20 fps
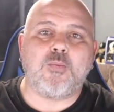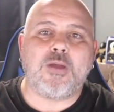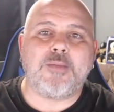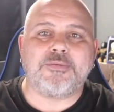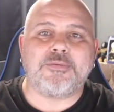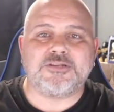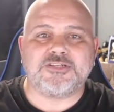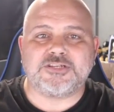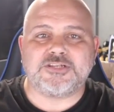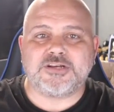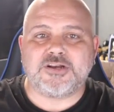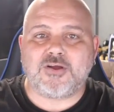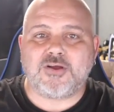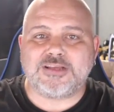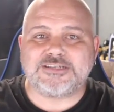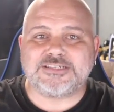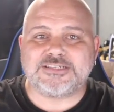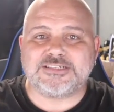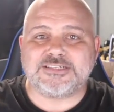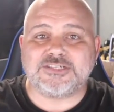Weapons and
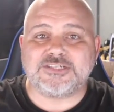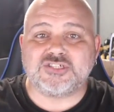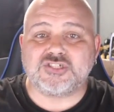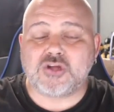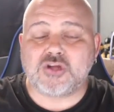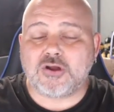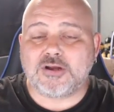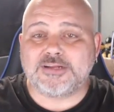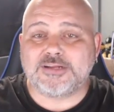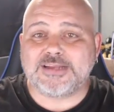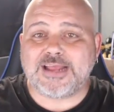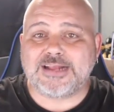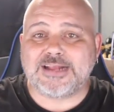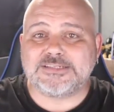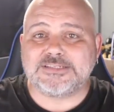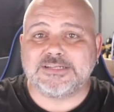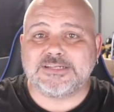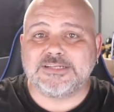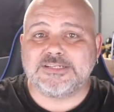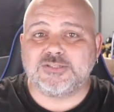Licensing Scotland
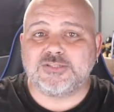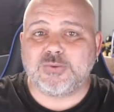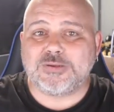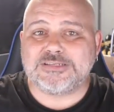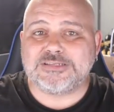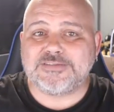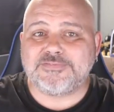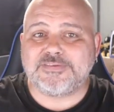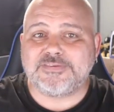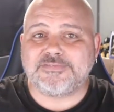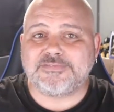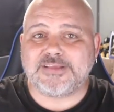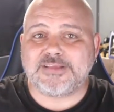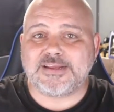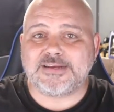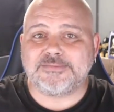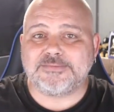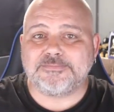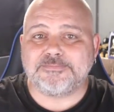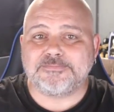Act
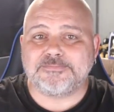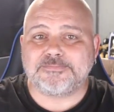2015.